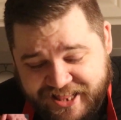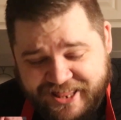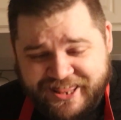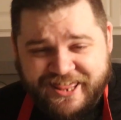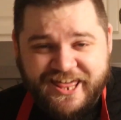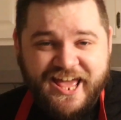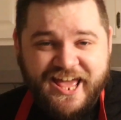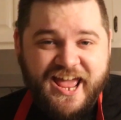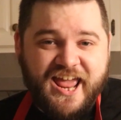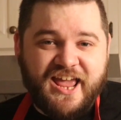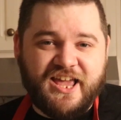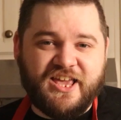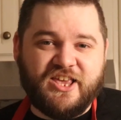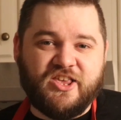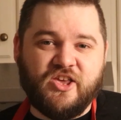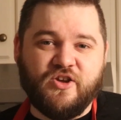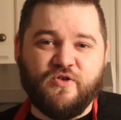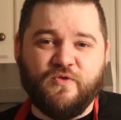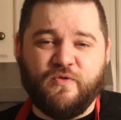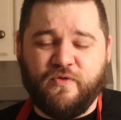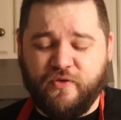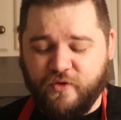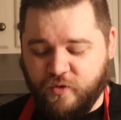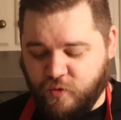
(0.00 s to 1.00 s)
Thank
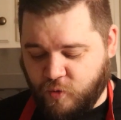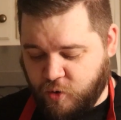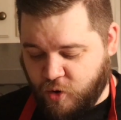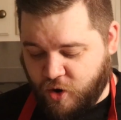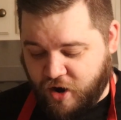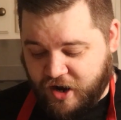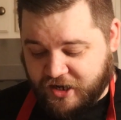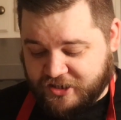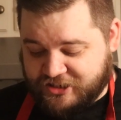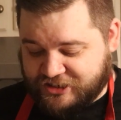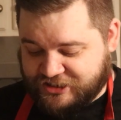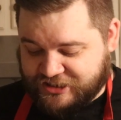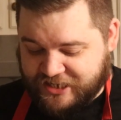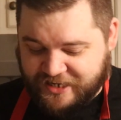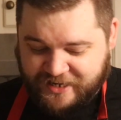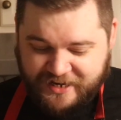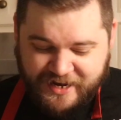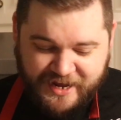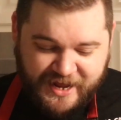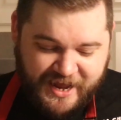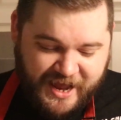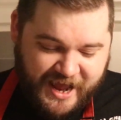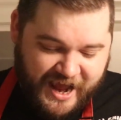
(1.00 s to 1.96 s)
you for watching.